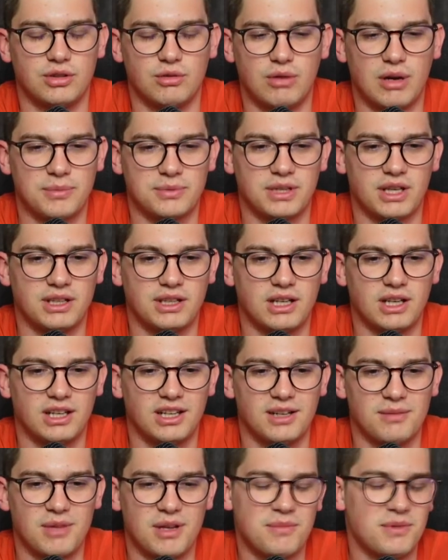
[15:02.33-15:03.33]
on the website,
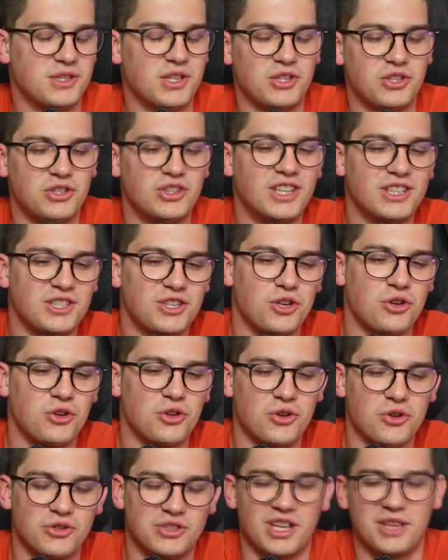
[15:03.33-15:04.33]
kind of maybe that you
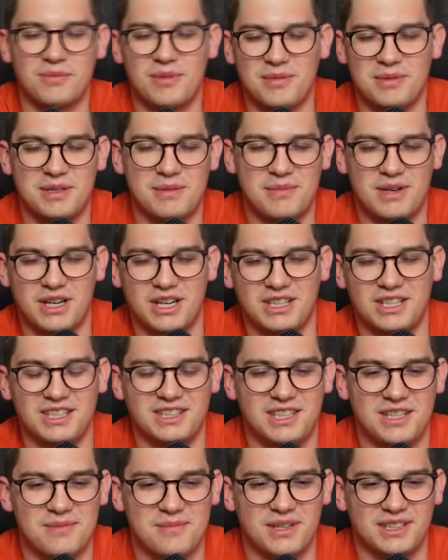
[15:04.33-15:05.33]
use, not maybe the
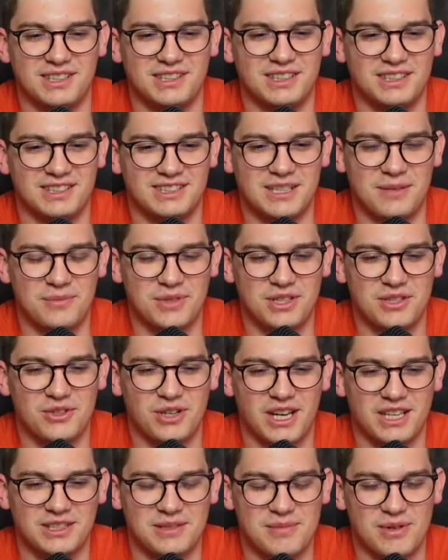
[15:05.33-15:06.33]
marketing team, but something
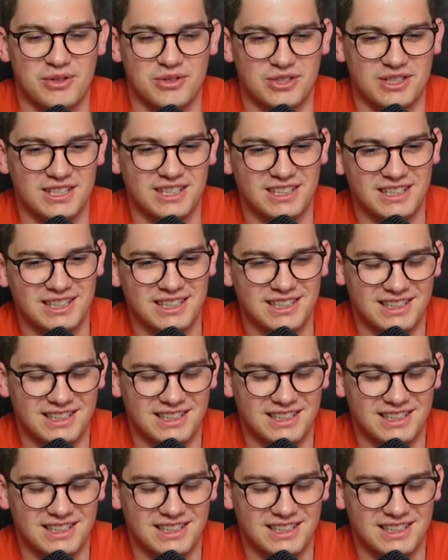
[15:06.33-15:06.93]
you like the most?